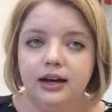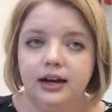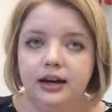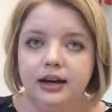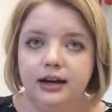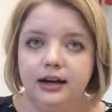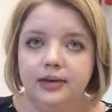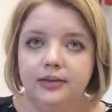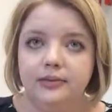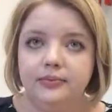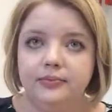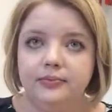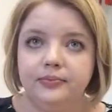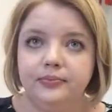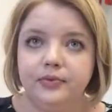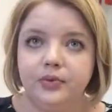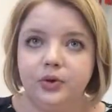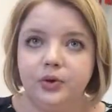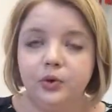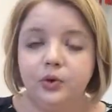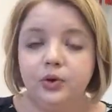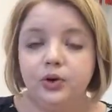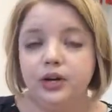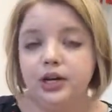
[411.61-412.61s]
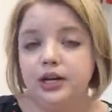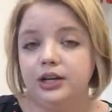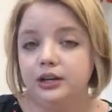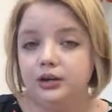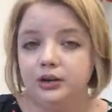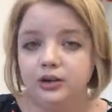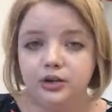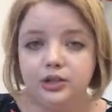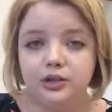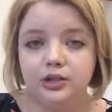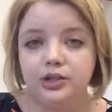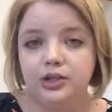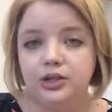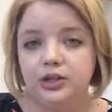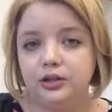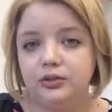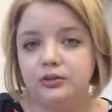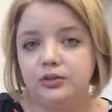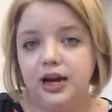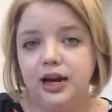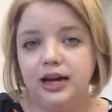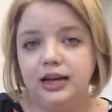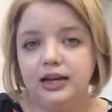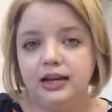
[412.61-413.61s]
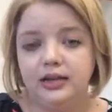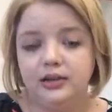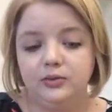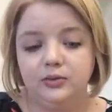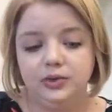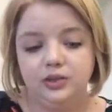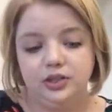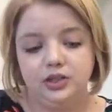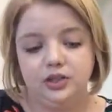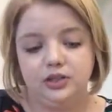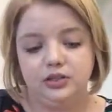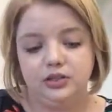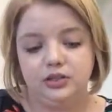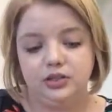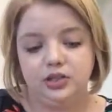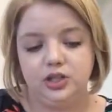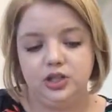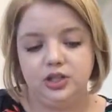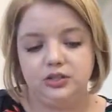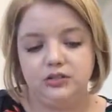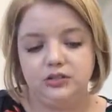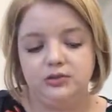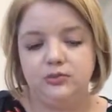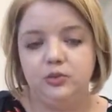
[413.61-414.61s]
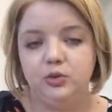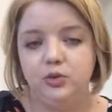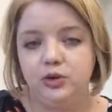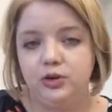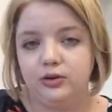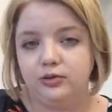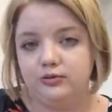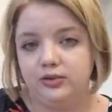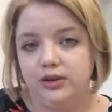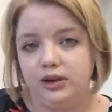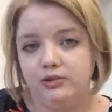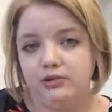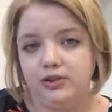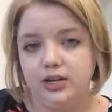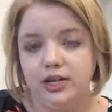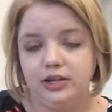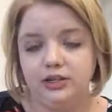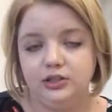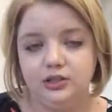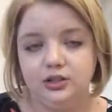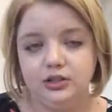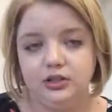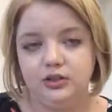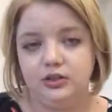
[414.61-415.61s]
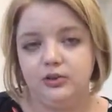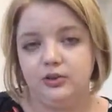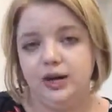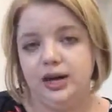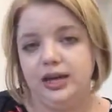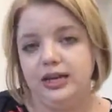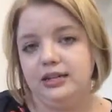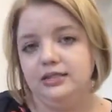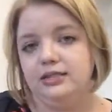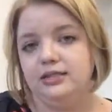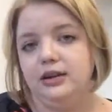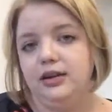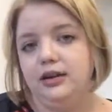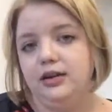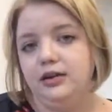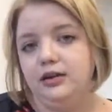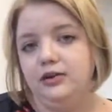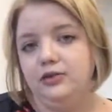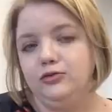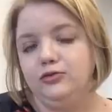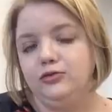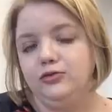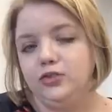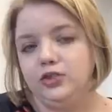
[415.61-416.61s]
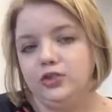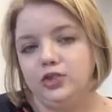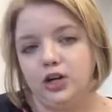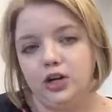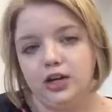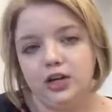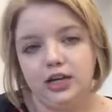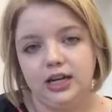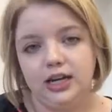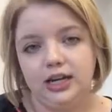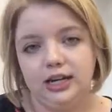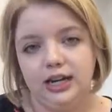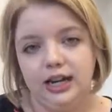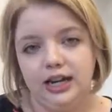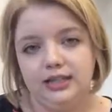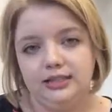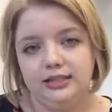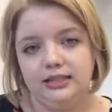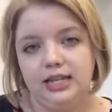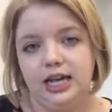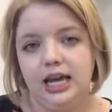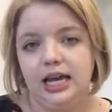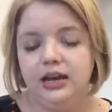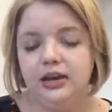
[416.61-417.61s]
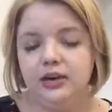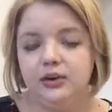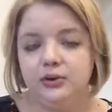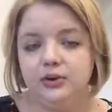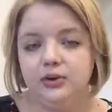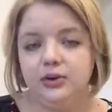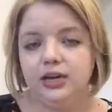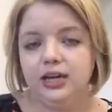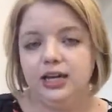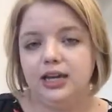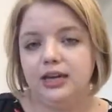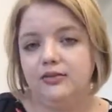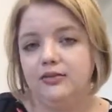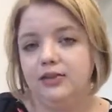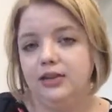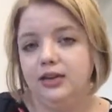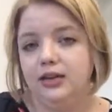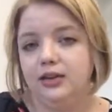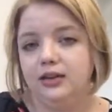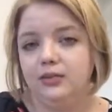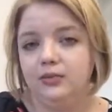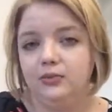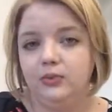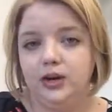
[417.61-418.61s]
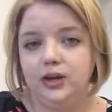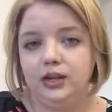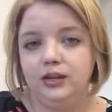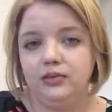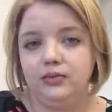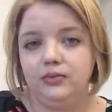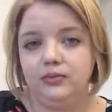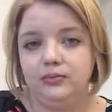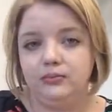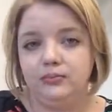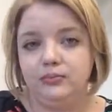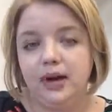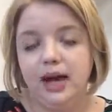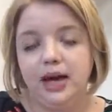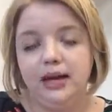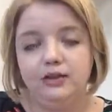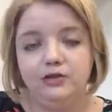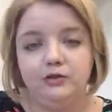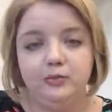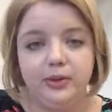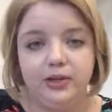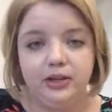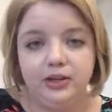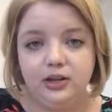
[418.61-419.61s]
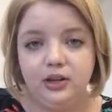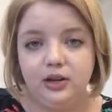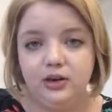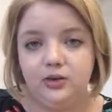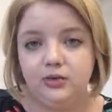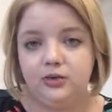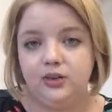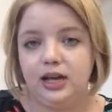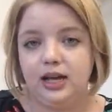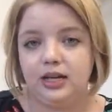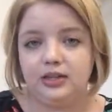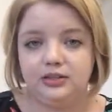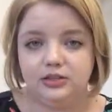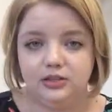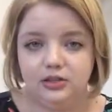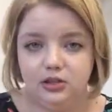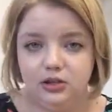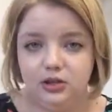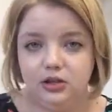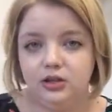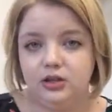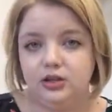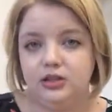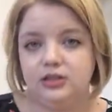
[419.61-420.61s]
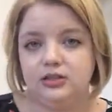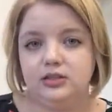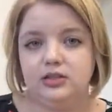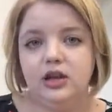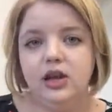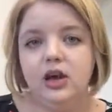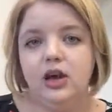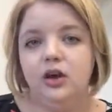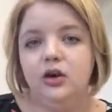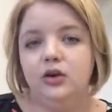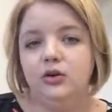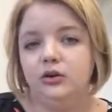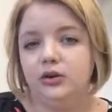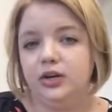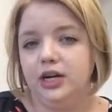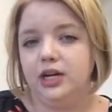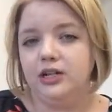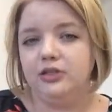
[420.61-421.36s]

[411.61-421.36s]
or in earlier writing, which is just more foundational ways of starting an essay or giving what might have been known as hooks or